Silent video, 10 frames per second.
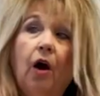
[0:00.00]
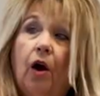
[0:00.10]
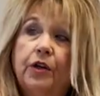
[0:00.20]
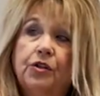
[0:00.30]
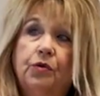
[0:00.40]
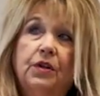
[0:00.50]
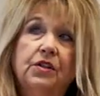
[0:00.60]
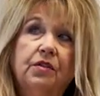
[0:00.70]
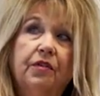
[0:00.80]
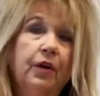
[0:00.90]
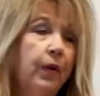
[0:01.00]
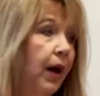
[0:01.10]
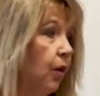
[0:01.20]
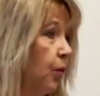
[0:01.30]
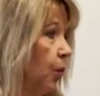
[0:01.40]
our students to figure
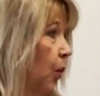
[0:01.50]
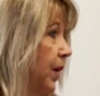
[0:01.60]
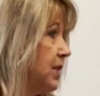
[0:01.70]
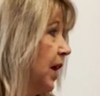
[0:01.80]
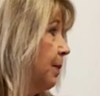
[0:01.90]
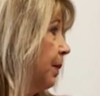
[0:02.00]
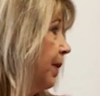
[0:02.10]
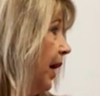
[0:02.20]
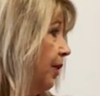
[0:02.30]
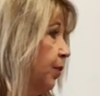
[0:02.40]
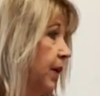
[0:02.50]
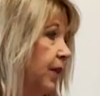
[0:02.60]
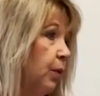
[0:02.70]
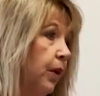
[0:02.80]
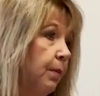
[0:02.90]
out what type of pathway
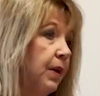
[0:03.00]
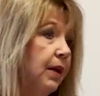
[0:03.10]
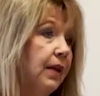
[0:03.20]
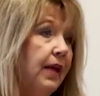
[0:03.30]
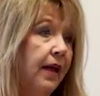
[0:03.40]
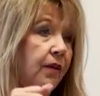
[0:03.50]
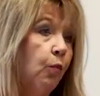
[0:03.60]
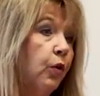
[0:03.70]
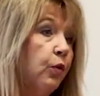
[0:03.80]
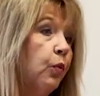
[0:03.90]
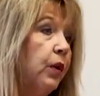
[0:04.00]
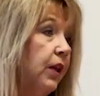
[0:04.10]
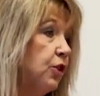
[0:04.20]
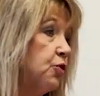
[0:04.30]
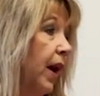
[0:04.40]
they want to be in, and we're
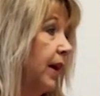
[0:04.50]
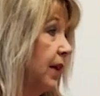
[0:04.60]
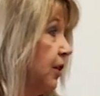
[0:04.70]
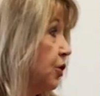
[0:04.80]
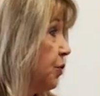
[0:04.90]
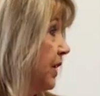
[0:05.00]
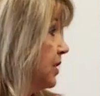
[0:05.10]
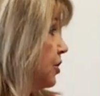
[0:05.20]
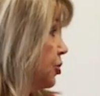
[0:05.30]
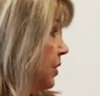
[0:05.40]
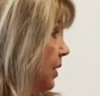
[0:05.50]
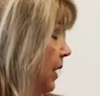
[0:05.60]
really tracking the transition